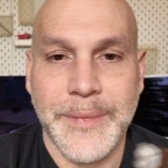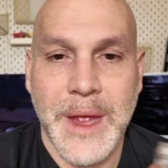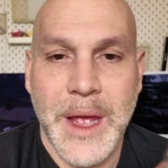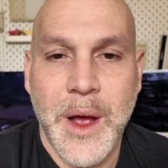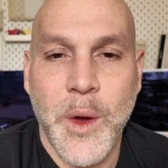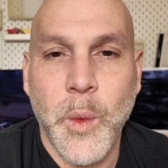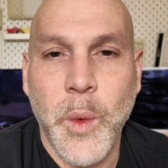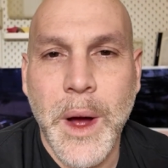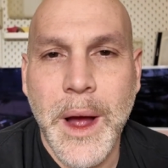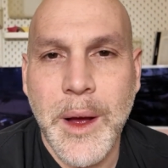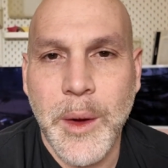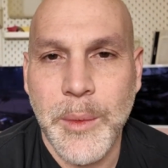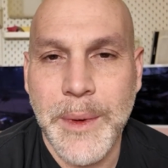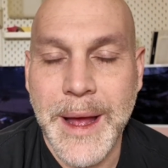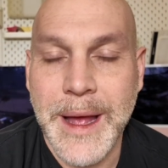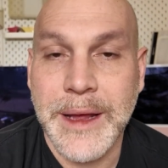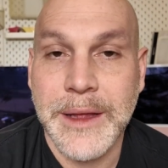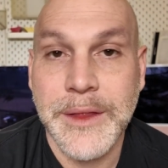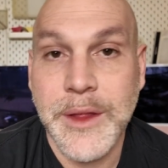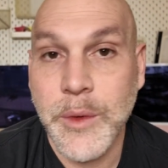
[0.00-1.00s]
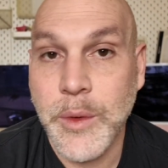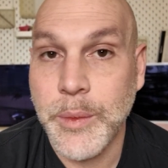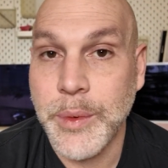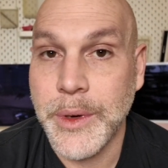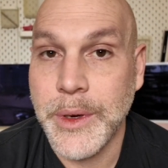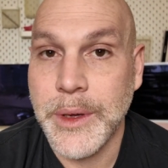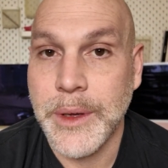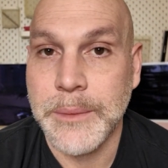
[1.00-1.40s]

while back, and they were pretty